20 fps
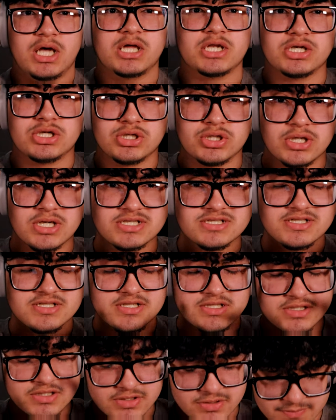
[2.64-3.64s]
Editor Isaac
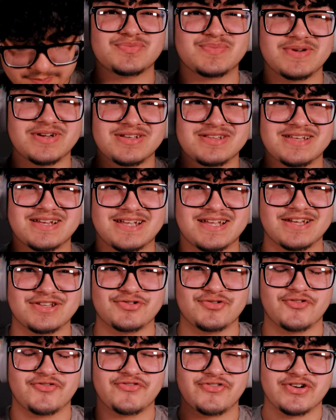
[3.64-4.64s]
here. Apparently I can't
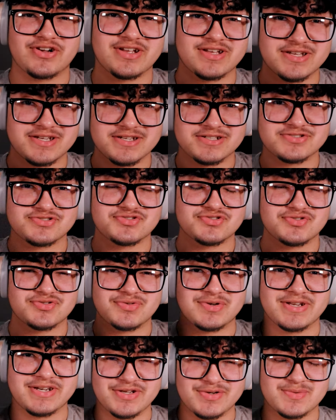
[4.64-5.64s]
do a fucking intro.
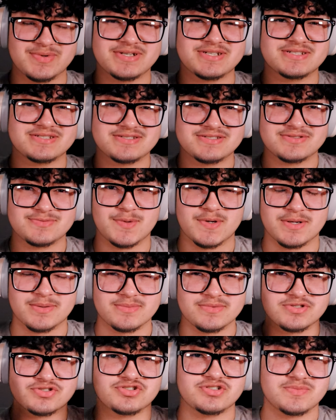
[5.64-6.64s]
Anyways, welcome to
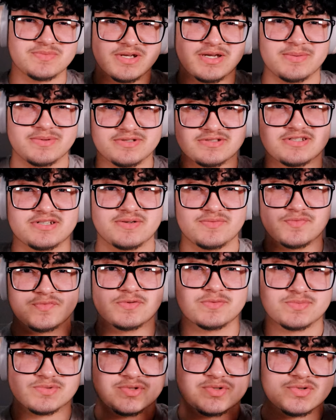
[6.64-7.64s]
the Dream Gaming Setup
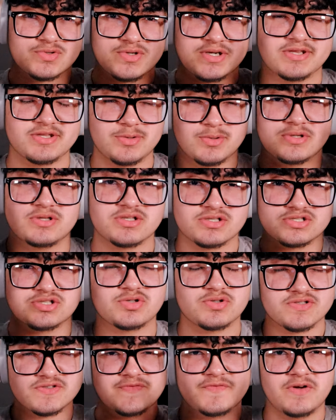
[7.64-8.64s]
Room Tour. I know it looks
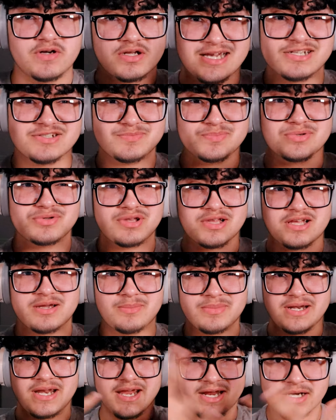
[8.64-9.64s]
short as fuck. I just built like a
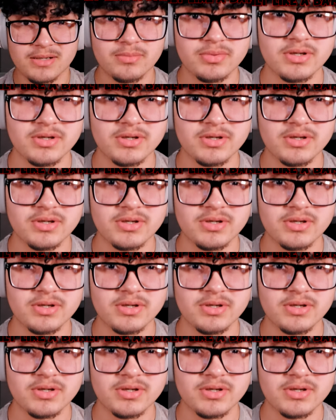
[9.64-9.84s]
banana